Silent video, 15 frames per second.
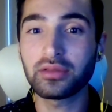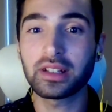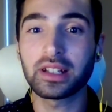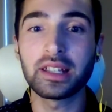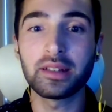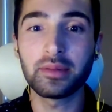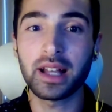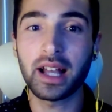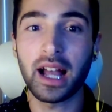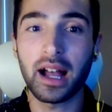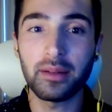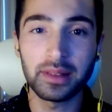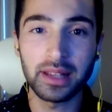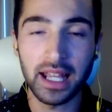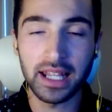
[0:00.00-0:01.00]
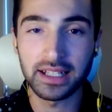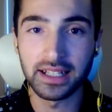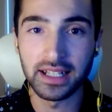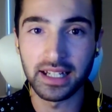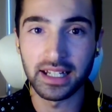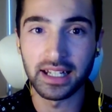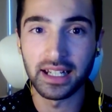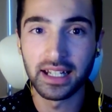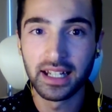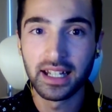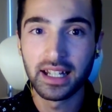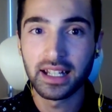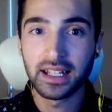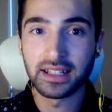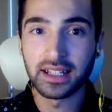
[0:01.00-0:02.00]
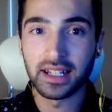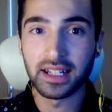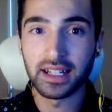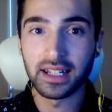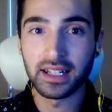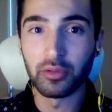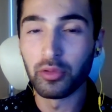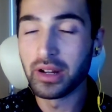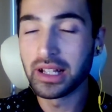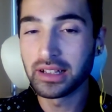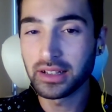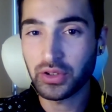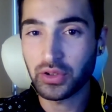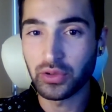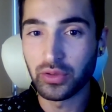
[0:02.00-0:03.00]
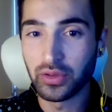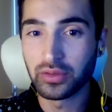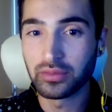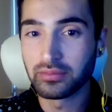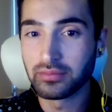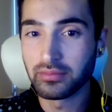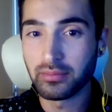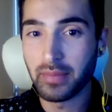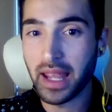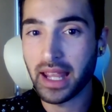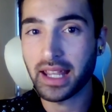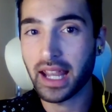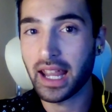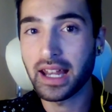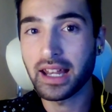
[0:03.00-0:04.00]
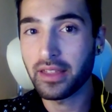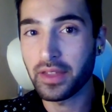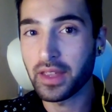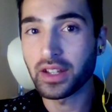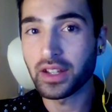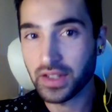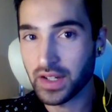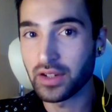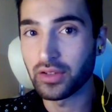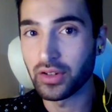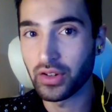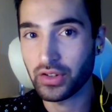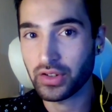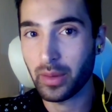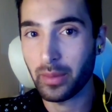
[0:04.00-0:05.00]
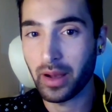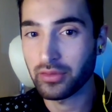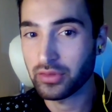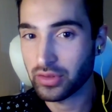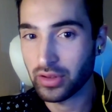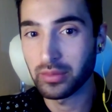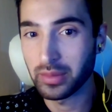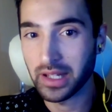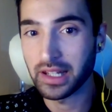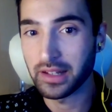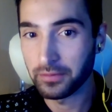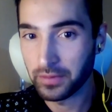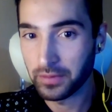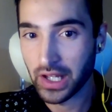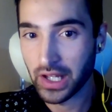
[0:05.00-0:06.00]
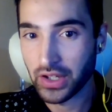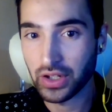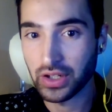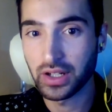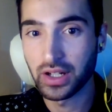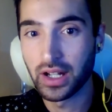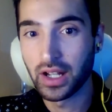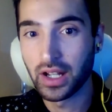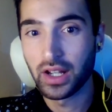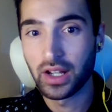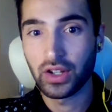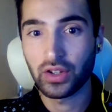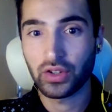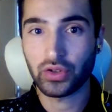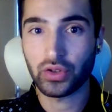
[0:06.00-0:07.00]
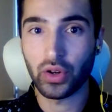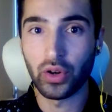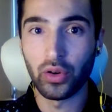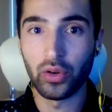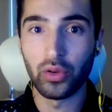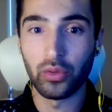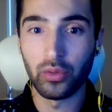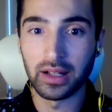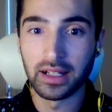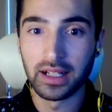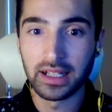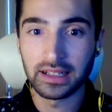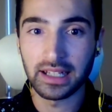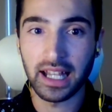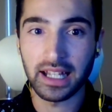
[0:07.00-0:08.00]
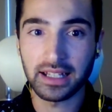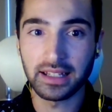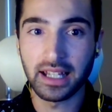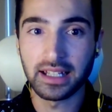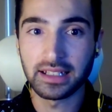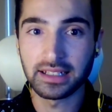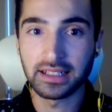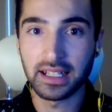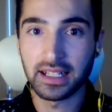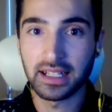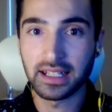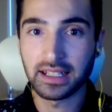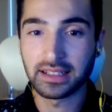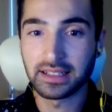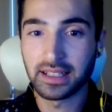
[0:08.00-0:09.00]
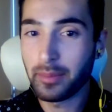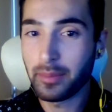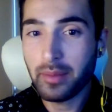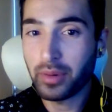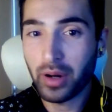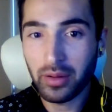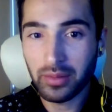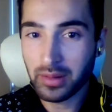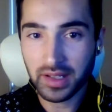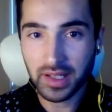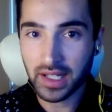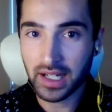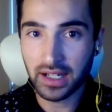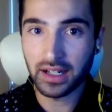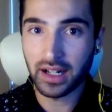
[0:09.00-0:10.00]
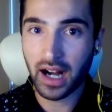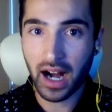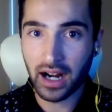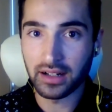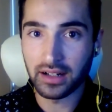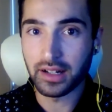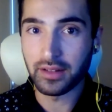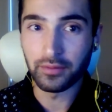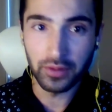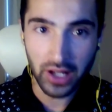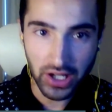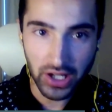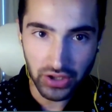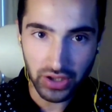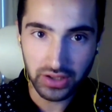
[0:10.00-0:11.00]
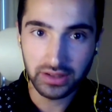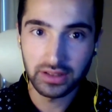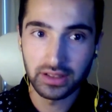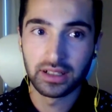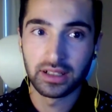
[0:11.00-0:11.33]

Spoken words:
even have like the will to make anything serious about solving inflation. So the main problems here are inflation.